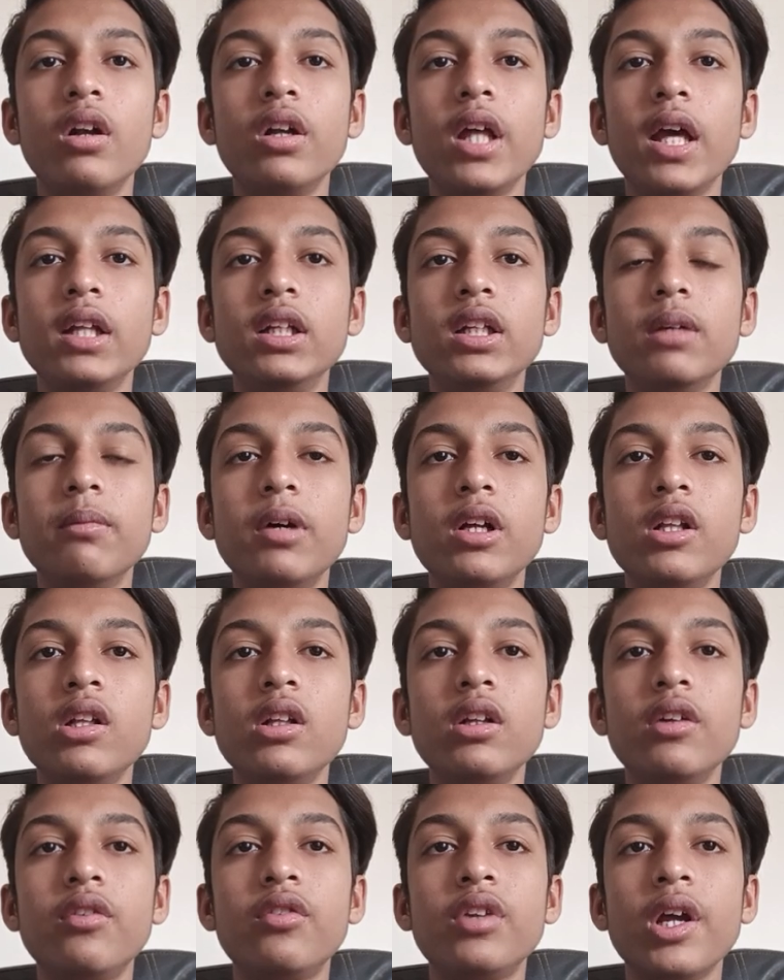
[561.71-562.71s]

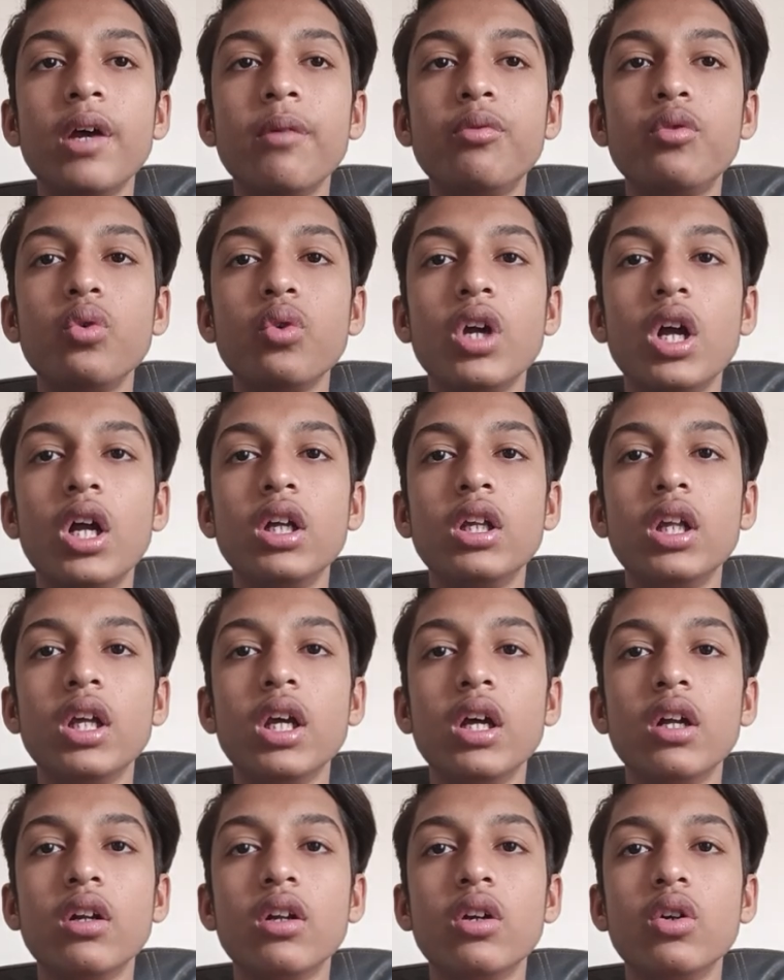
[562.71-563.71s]
tangible steps to get
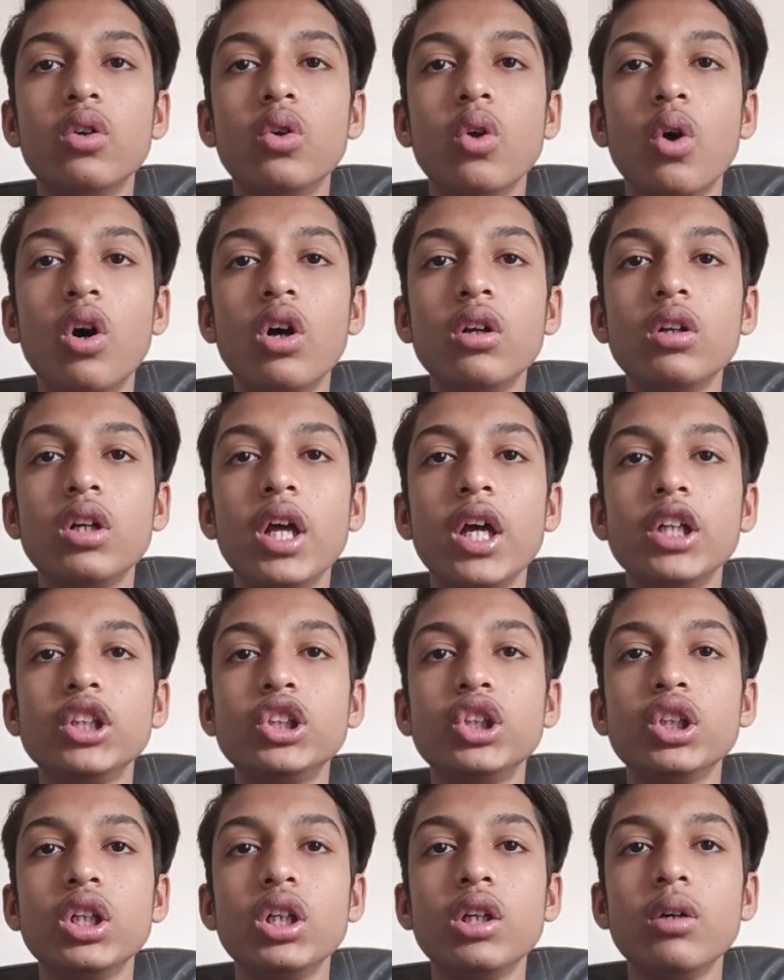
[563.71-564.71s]
there.
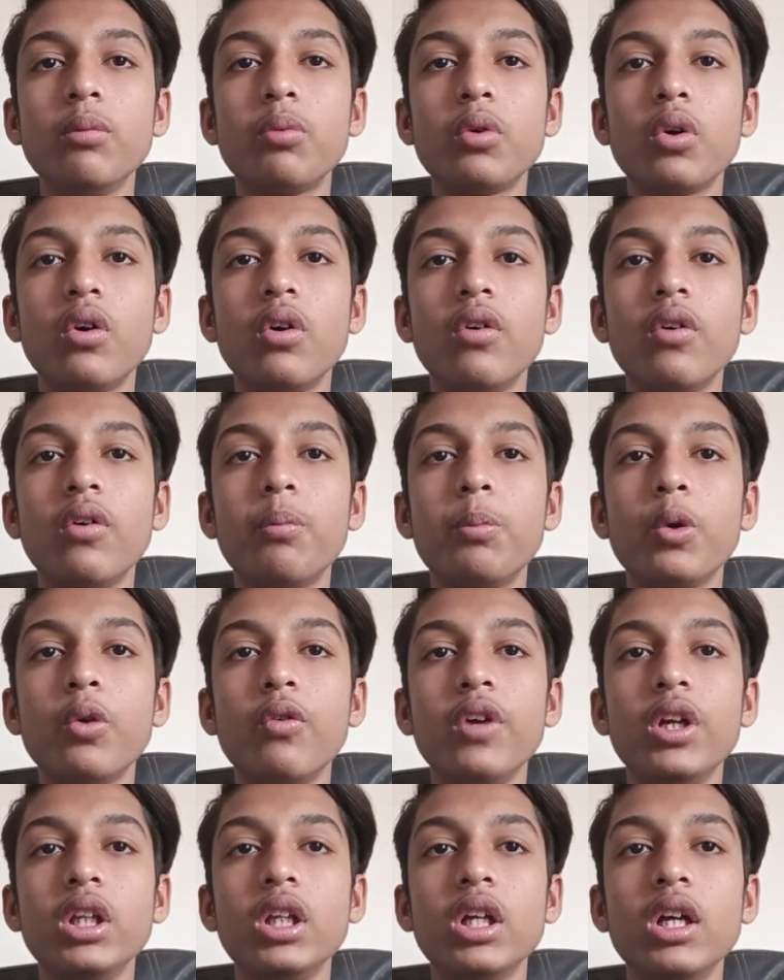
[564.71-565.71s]
DoorDash
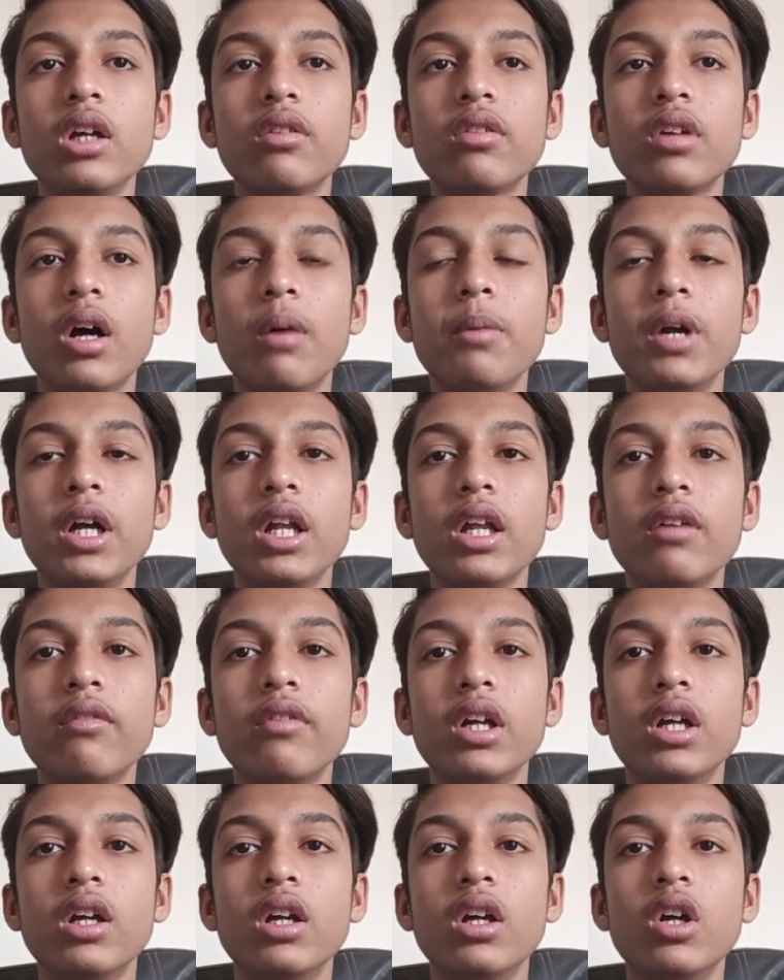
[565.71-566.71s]
proving there's a better
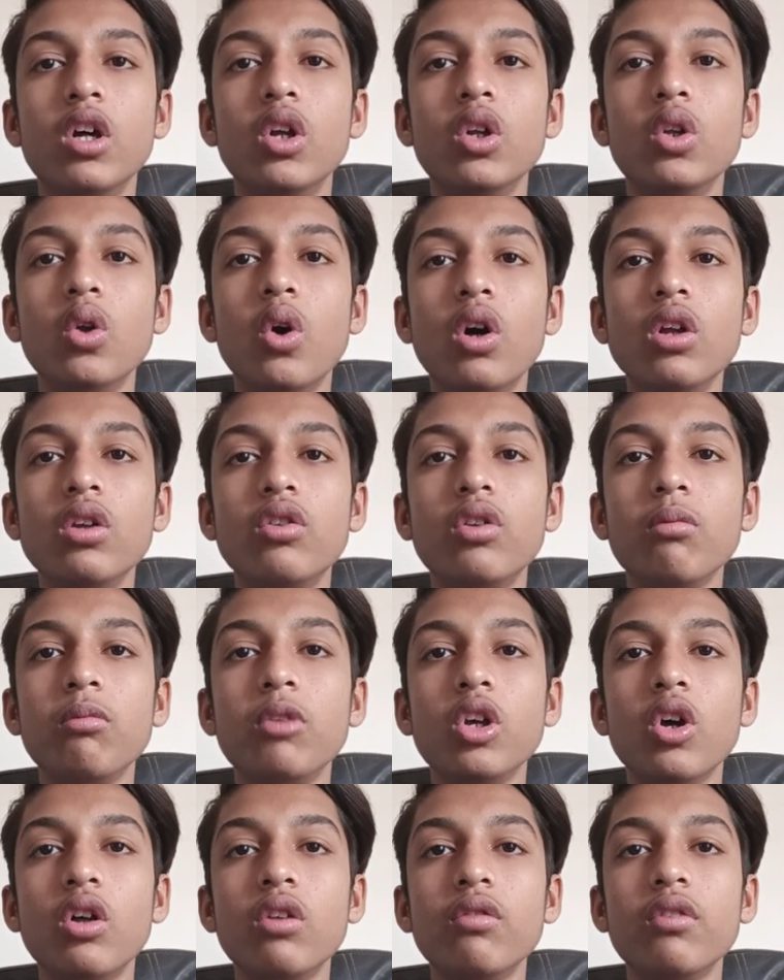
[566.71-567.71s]
way.
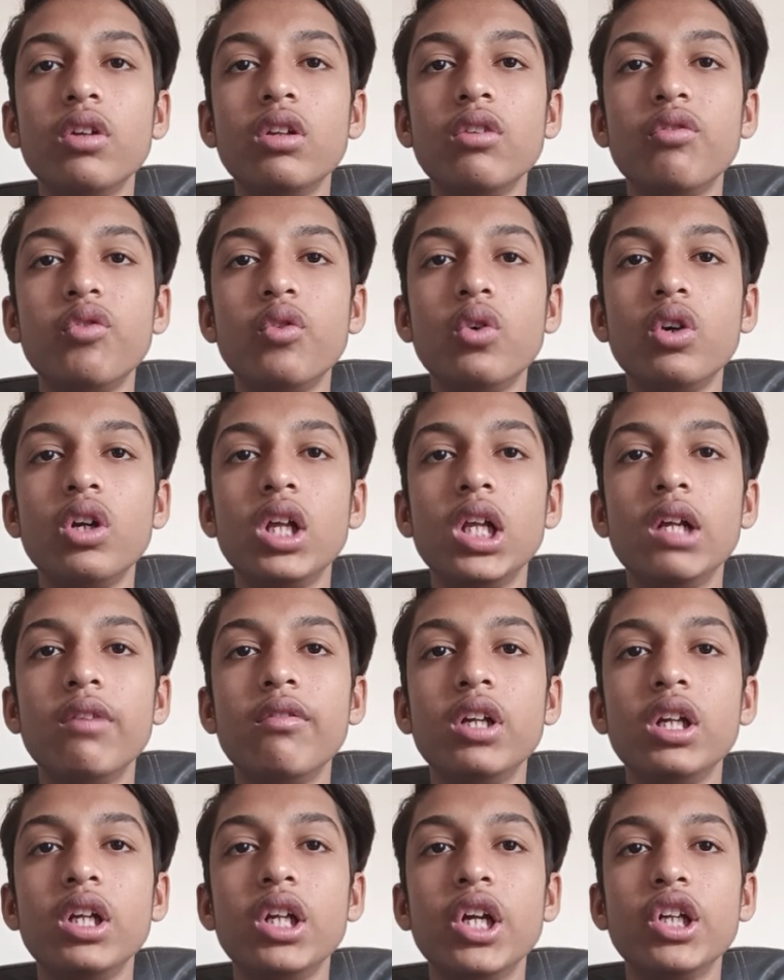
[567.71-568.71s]
Non-simios with food
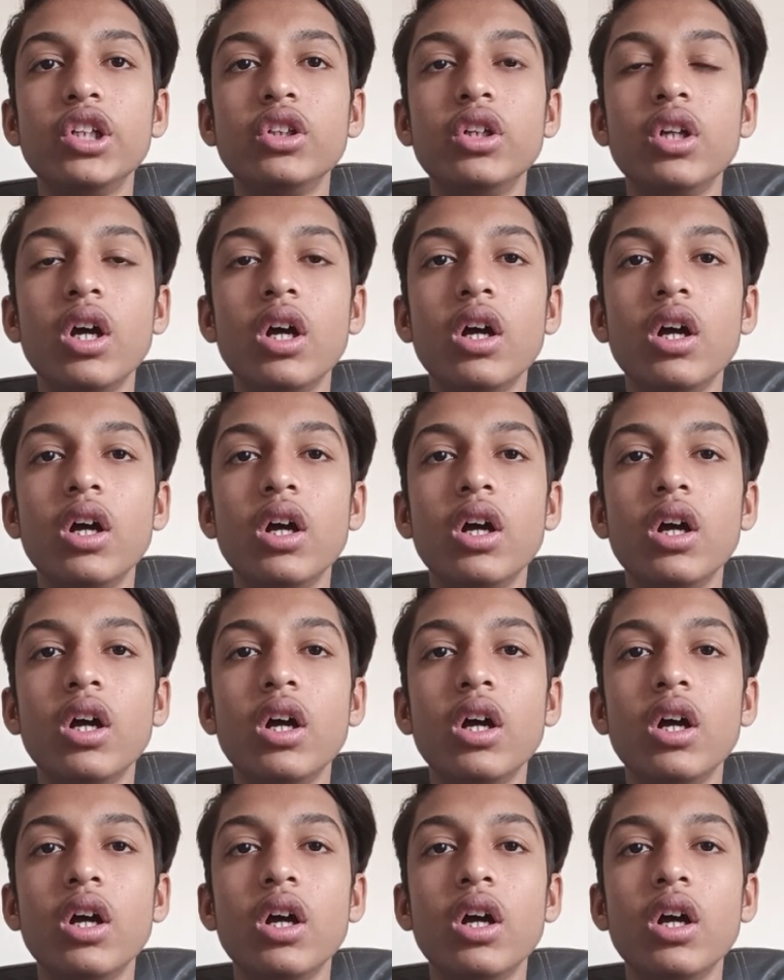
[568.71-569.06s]
delivery dash.